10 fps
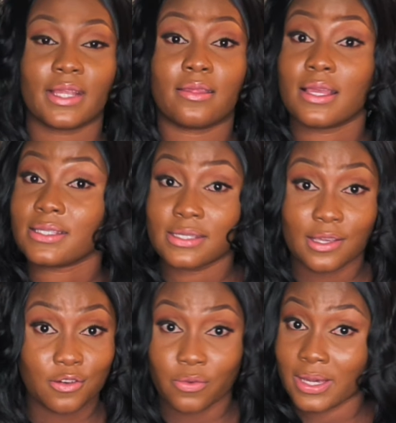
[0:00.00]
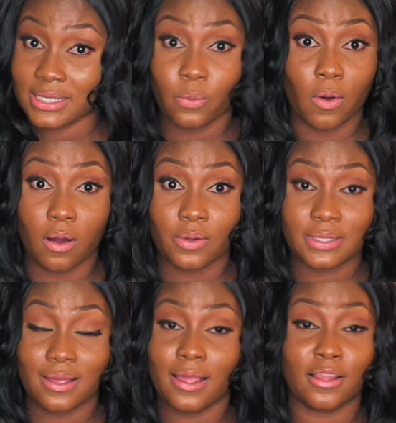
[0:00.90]
This is a crazy
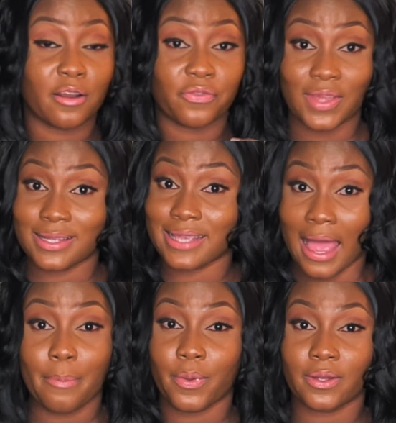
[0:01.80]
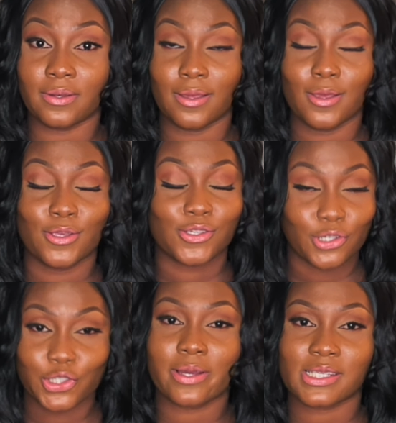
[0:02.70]
world. A lot of things happen. So
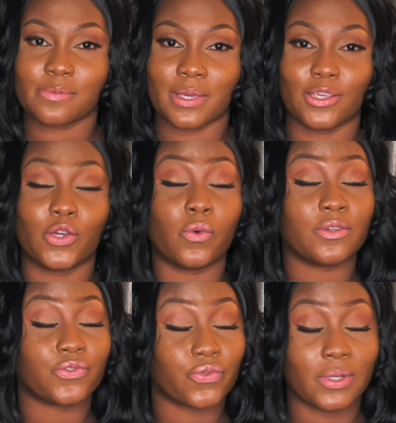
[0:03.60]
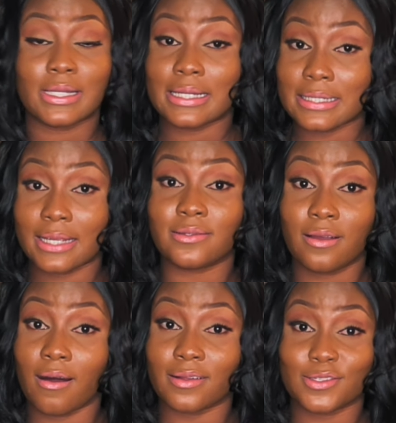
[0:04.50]
trust me, you would really need
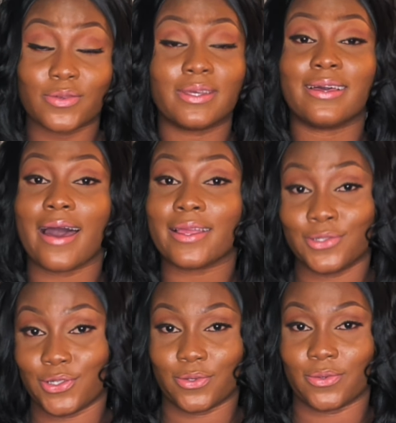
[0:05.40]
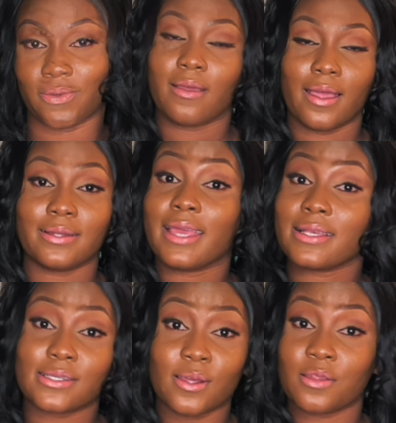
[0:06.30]
God to guide you. And
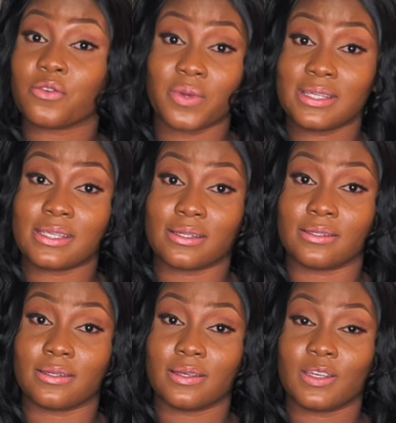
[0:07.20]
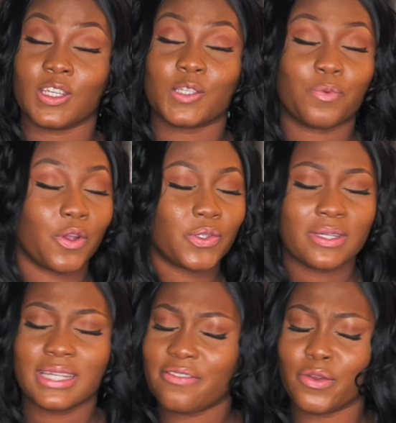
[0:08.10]
guess another reason?
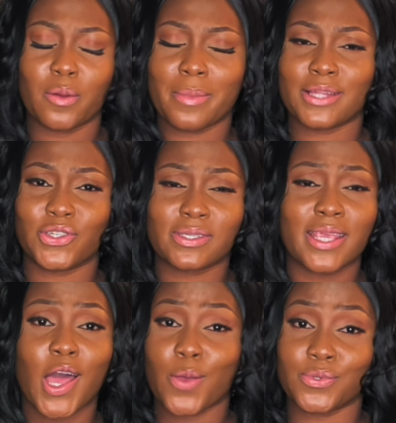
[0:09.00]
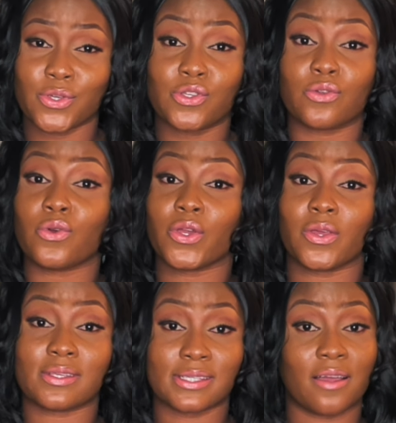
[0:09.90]
Spiritual development just helps you to know
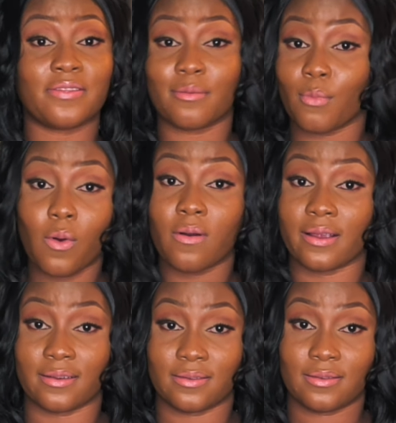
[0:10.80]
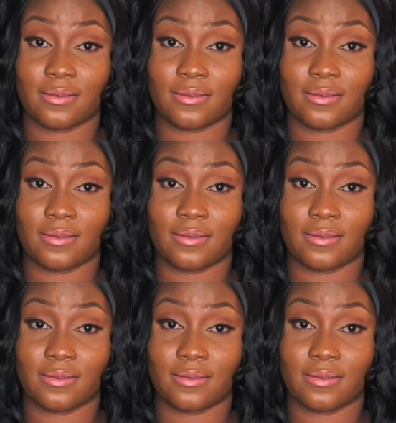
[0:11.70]
yourself the more.